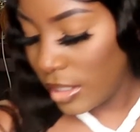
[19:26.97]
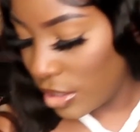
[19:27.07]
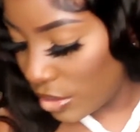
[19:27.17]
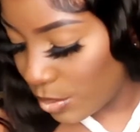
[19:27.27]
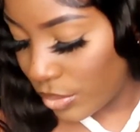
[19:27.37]

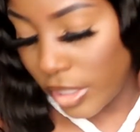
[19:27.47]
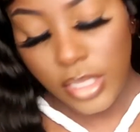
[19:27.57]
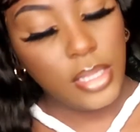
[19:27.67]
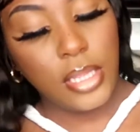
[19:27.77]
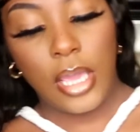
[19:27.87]

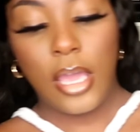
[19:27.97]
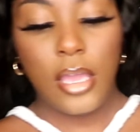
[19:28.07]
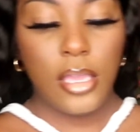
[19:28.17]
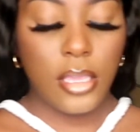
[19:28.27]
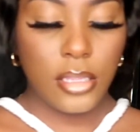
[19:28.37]
spray
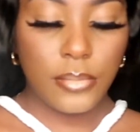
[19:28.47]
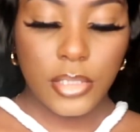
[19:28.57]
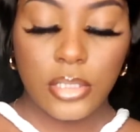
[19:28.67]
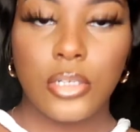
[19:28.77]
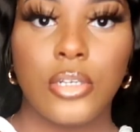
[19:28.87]
that and I'm
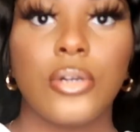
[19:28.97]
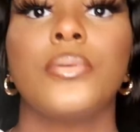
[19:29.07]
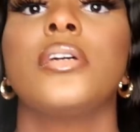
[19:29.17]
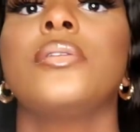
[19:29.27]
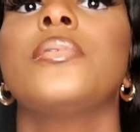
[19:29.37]
just gonna
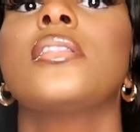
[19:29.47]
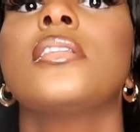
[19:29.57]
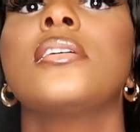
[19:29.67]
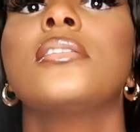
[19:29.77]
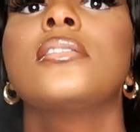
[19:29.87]
go in with
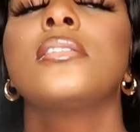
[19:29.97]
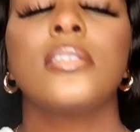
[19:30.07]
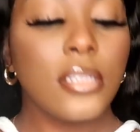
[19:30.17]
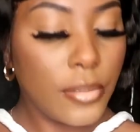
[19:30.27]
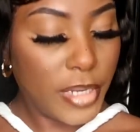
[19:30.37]
this
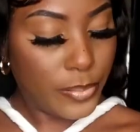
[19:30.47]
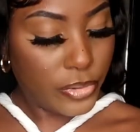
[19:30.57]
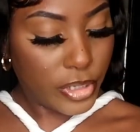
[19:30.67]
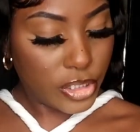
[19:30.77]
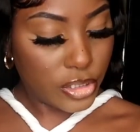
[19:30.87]
and like my
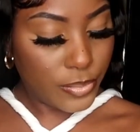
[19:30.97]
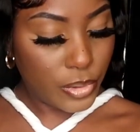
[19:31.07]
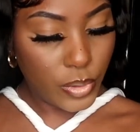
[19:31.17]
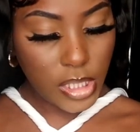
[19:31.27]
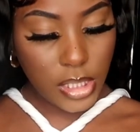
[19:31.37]
pressure
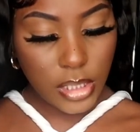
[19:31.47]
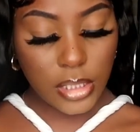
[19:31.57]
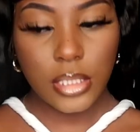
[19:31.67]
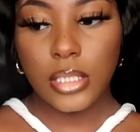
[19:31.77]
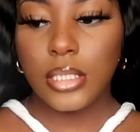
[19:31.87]

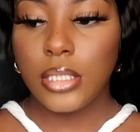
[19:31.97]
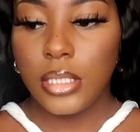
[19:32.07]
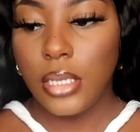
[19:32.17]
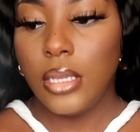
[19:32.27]
points.